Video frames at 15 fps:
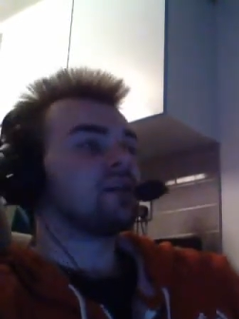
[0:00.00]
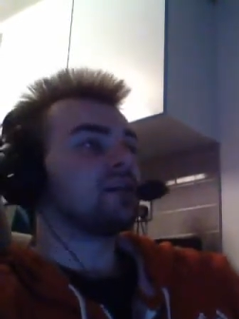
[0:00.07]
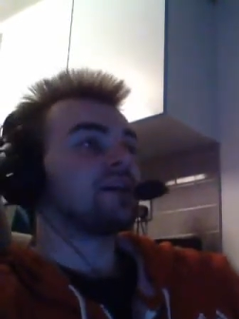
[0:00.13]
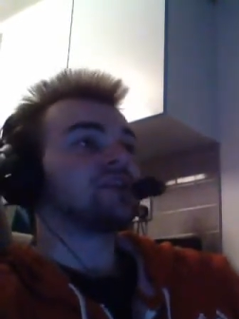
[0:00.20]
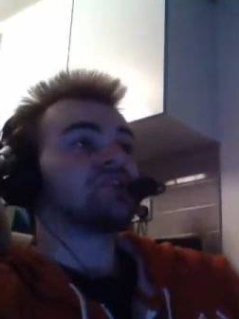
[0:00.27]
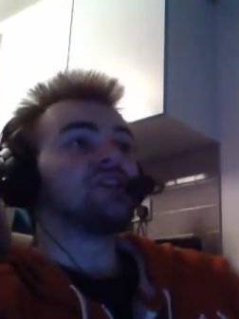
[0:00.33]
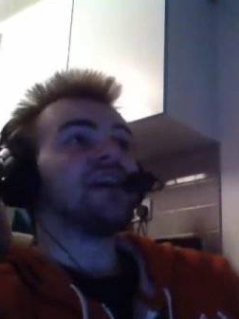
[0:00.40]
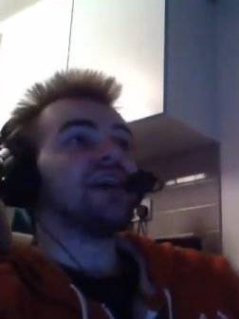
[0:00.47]

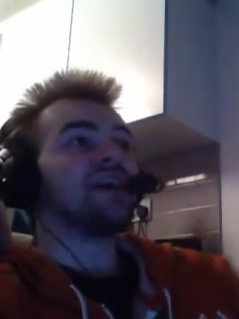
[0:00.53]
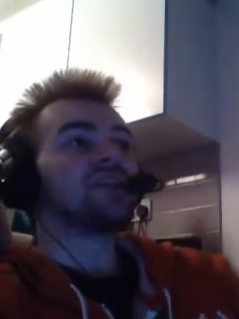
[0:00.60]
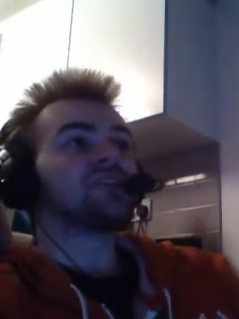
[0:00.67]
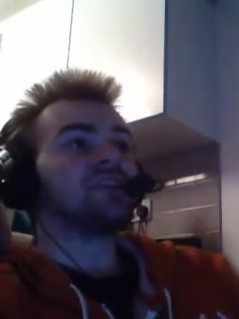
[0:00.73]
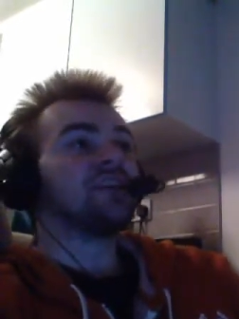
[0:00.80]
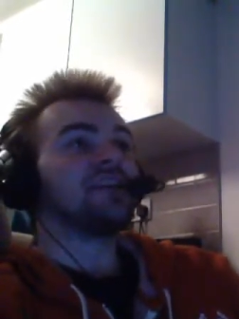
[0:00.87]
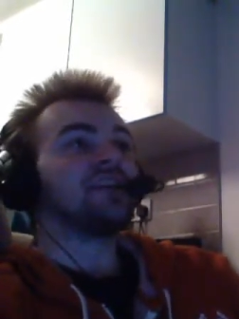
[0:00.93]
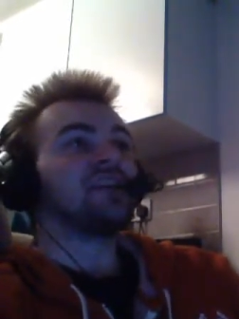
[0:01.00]
Like, she
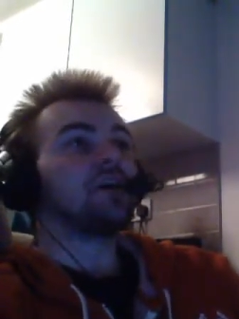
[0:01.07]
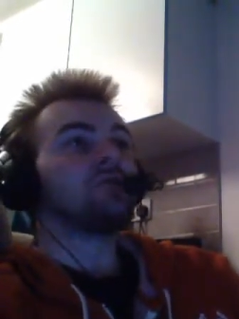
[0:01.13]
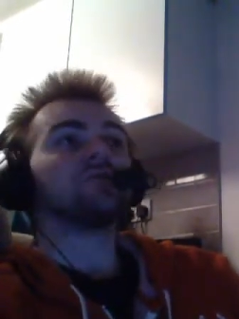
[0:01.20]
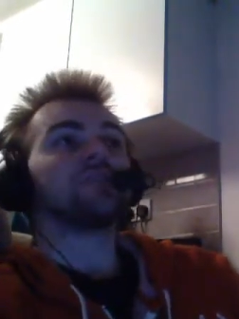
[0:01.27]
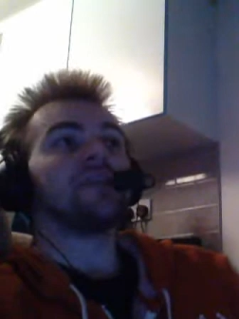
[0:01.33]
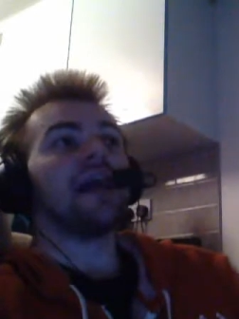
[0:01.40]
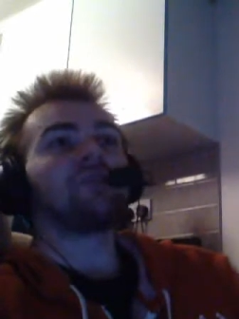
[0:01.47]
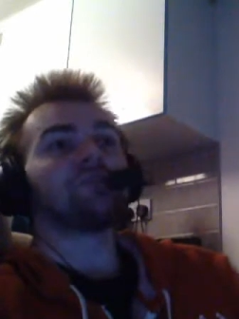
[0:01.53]
instantly
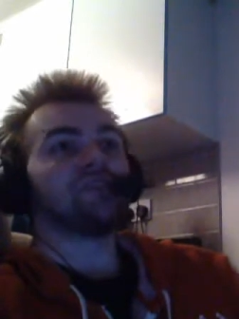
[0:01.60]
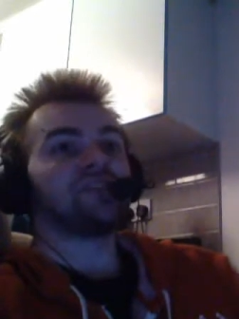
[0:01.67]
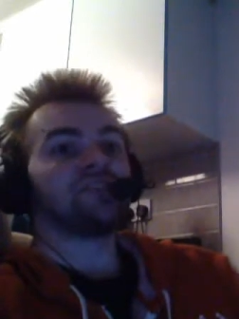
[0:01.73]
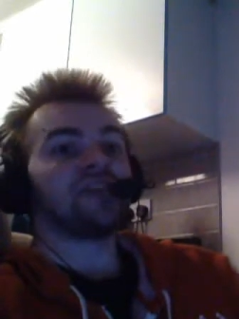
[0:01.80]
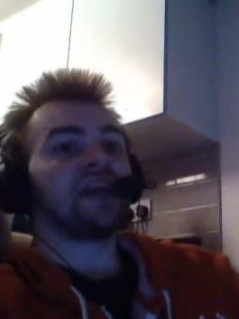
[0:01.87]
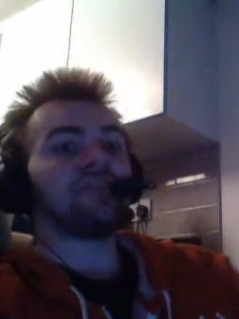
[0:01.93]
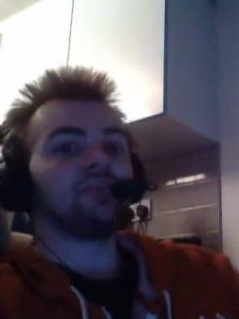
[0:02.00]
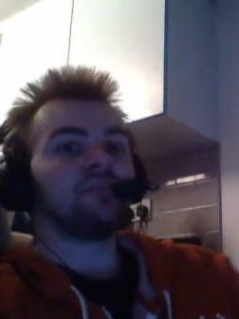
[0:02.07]
knows now she's
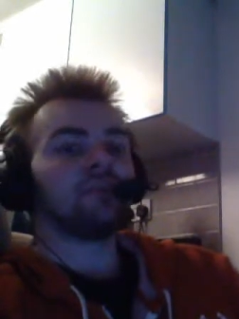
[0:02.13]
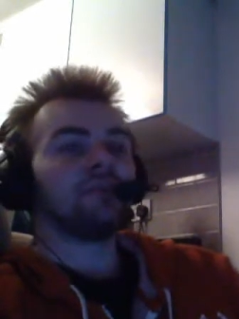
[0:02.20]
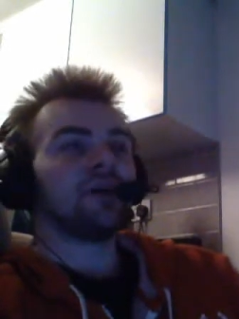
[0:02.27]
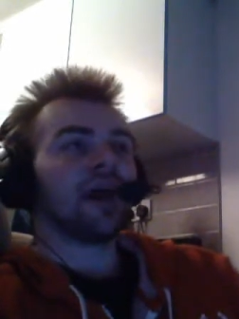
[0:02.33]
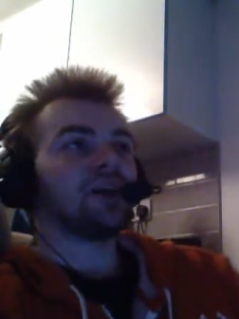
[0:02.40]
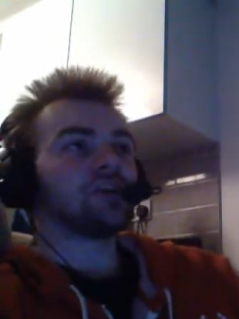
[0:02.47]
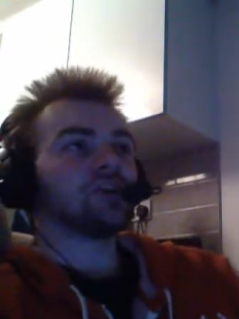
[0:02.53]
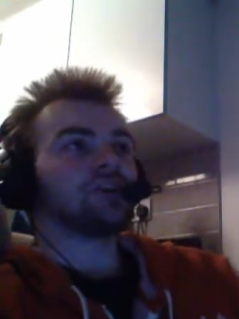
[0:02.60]
dead,
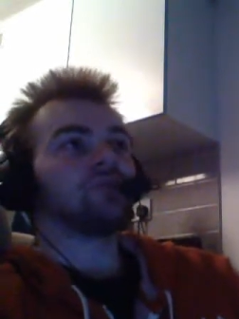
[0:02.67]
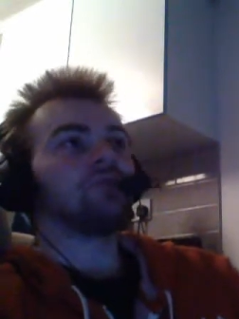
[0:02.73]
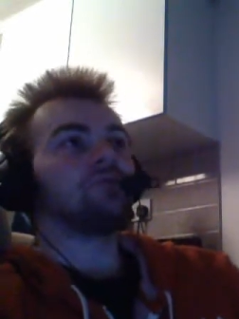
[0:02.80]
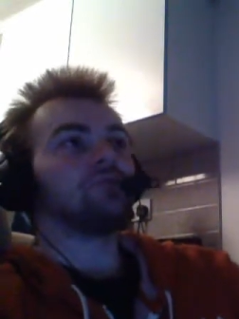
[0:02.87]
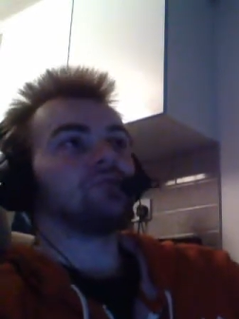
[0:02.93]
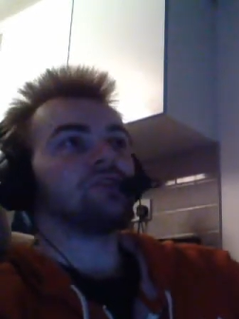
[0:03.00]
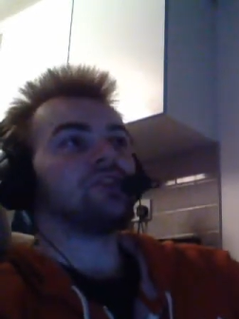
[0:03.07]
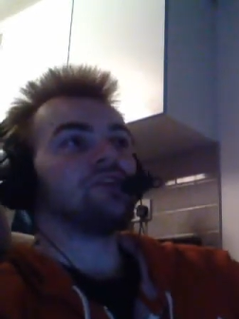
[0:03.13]
and
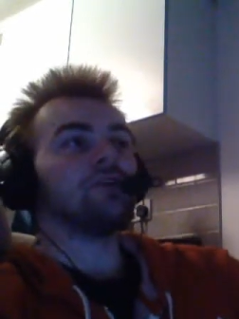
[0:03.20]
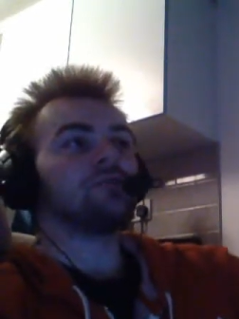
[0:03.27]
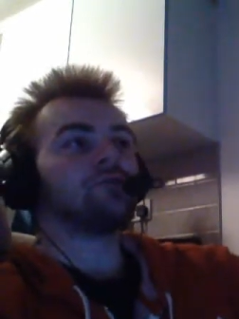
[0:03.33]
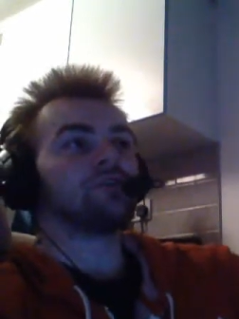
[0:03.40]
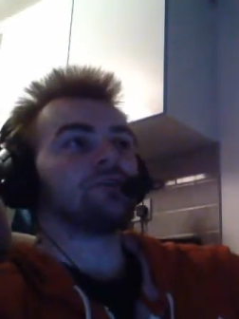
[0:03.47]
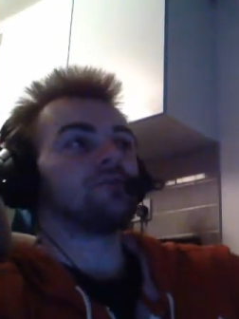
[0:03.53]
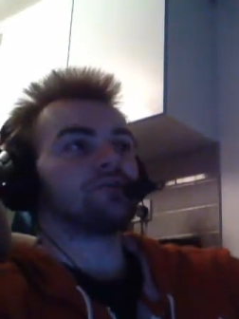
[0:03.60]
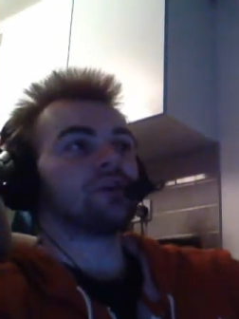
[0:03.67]
she
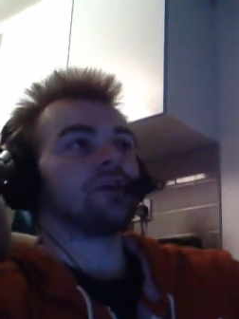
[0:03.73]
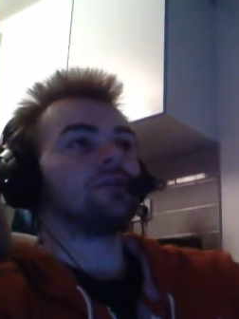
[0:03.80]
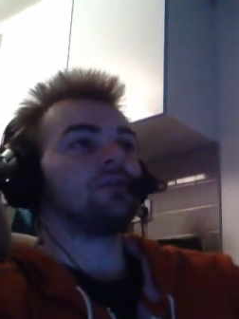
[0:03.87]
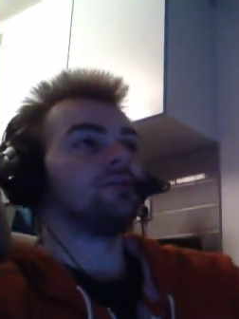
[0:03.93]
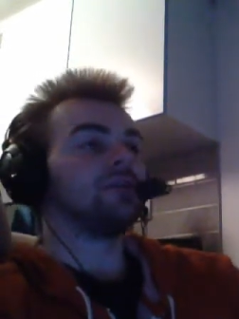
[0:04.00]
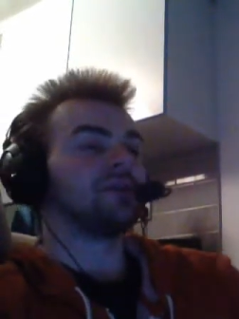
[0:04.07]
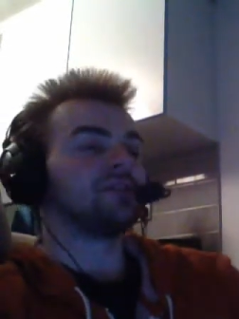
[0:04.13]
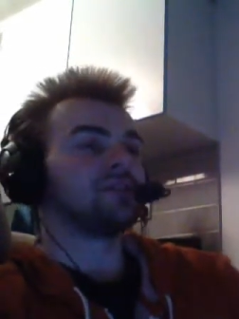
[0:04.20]
knows she'll show
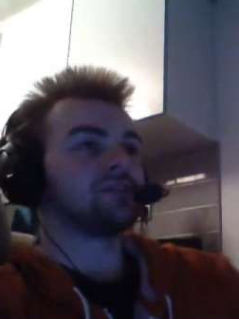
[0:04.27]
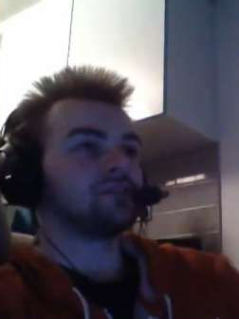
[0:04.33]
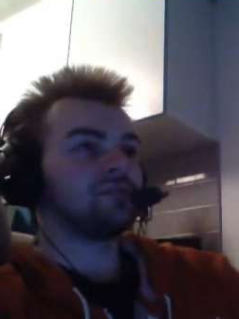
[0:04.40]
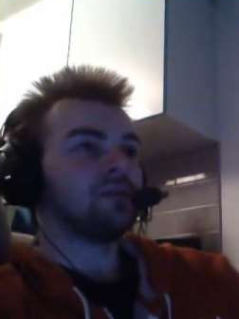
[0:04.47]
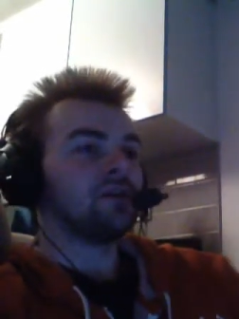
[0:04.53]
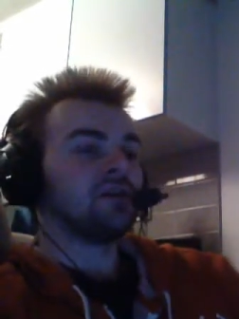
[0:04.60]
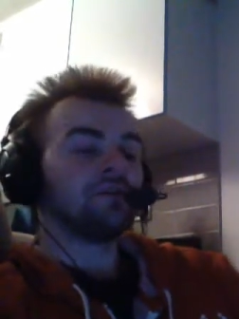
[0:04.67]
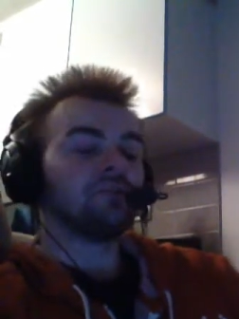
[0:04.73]
up. It's just,
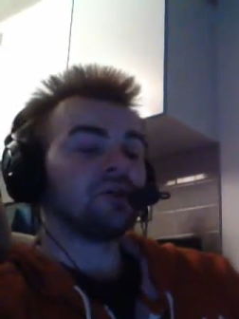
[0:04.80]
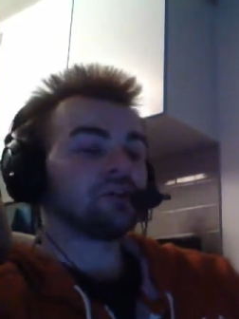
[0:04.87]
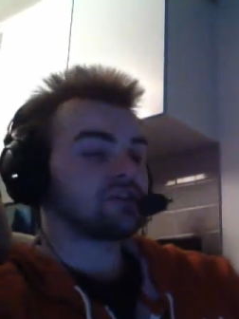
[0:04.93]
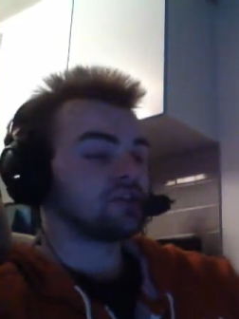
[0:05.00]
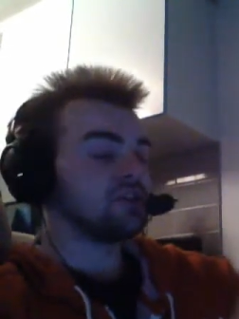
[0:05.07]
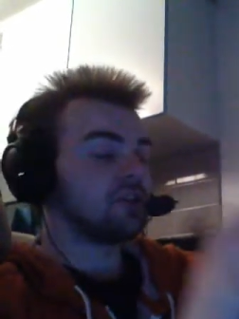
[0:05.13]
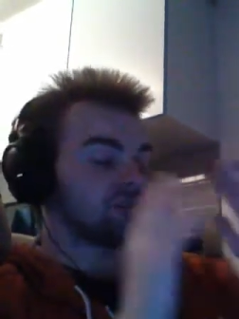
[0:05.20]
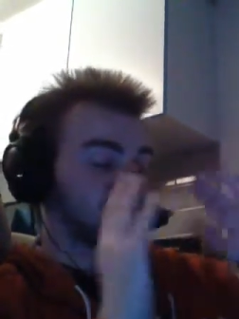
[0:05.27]
most
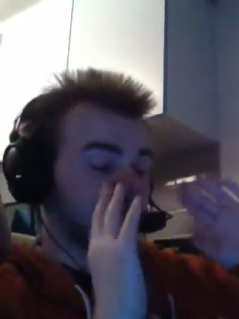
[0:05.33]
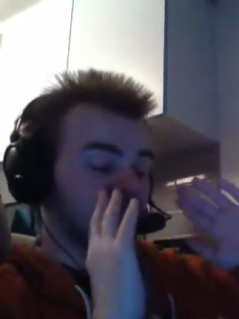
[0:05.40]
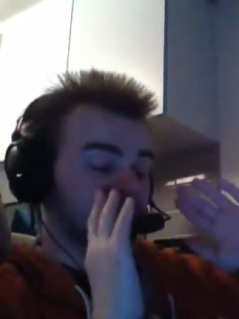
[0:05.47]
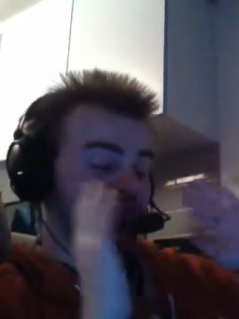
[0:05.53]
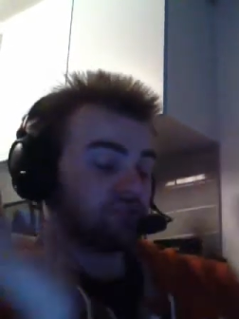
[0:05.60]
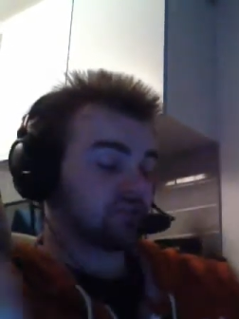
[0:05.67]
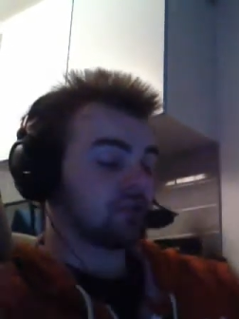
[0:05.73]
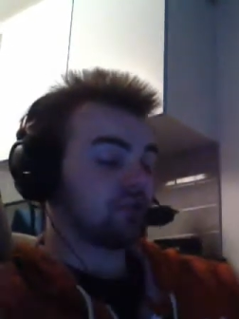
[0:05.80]
of the logic
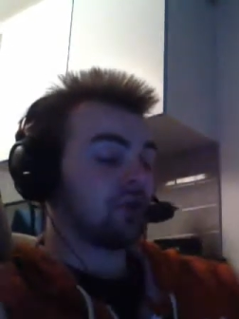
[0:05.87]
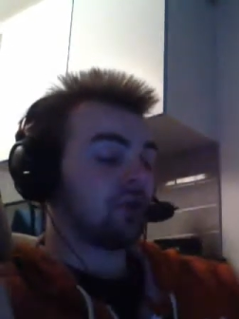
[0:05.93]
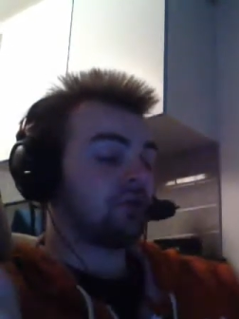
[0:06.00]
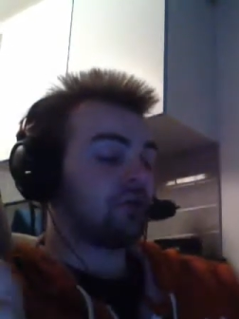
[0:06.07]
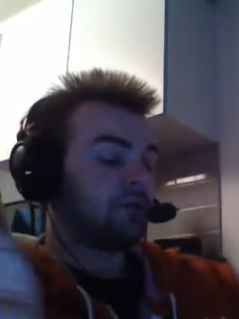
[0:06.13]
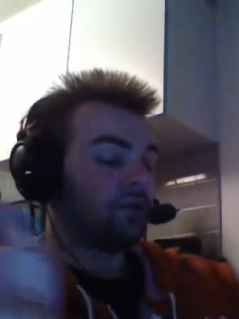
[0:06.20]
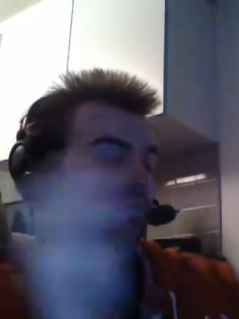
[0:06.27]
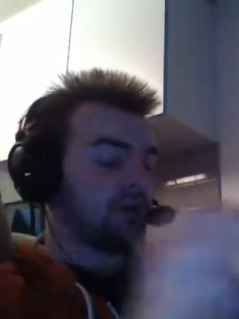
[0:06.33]
is just
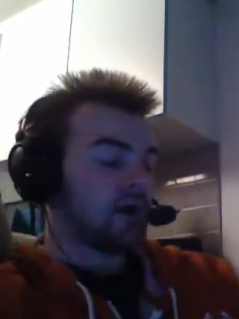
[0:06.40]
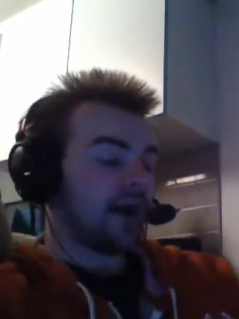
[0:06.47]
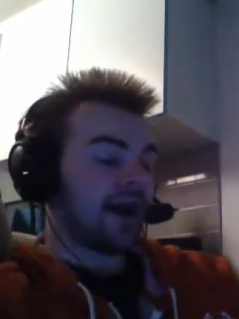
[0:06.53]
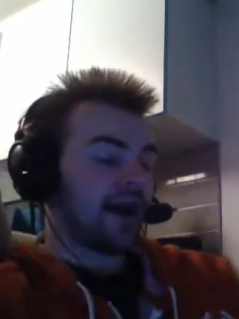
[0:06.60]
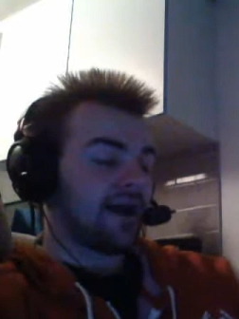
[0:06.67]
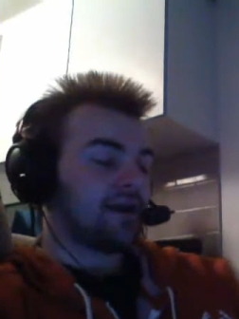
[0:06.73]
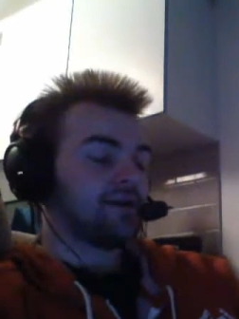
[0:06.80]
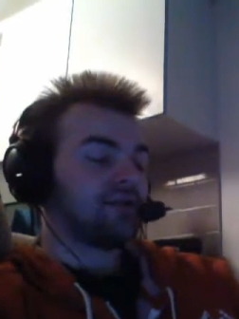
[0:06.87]
gone.
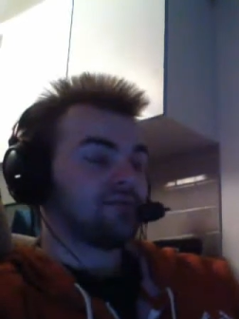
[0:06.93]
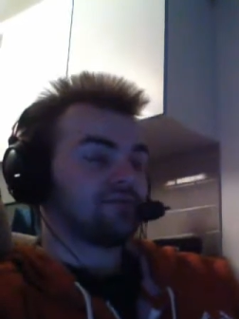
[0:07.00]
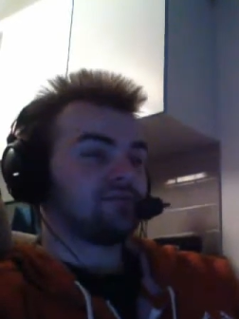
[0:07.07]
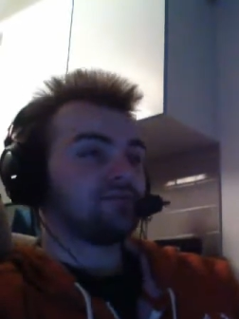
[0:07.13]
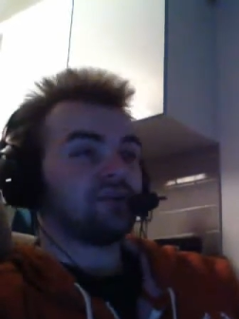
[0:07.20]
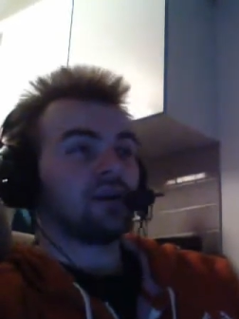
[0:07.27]
And